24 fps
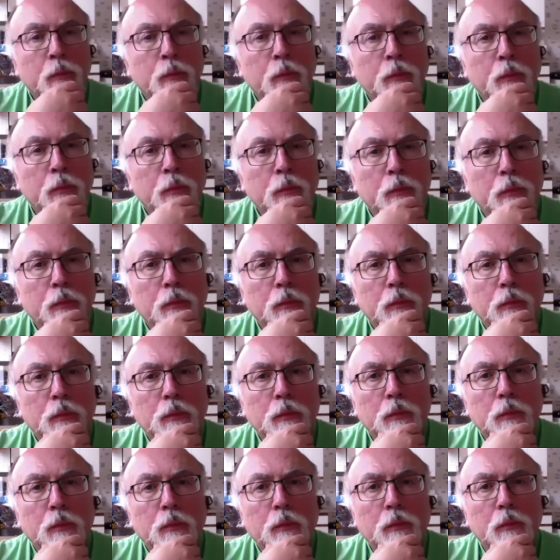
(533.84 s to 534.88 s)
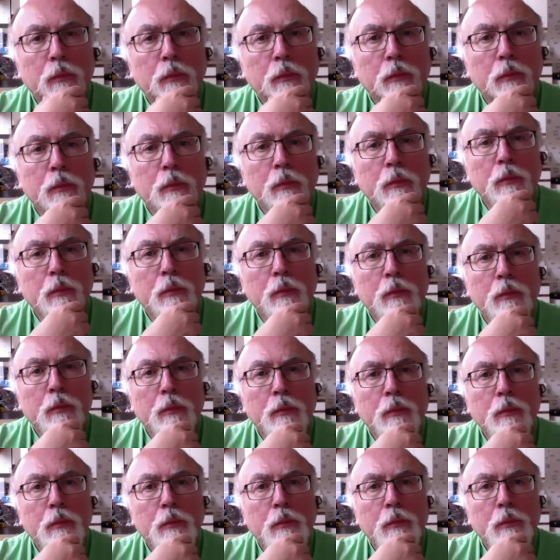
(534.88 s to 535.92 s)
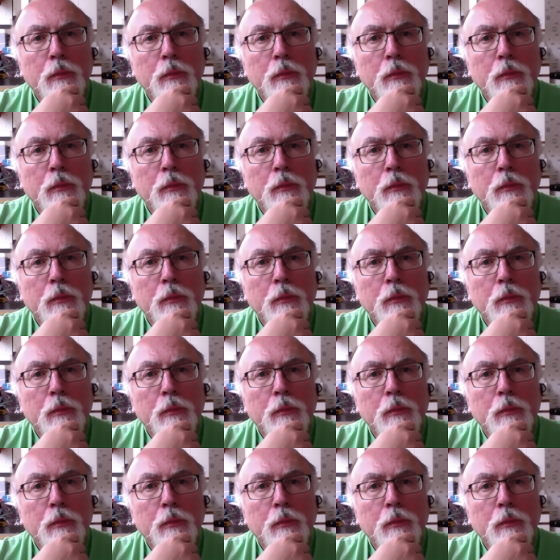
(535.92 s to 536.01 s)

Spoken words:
2, is this a real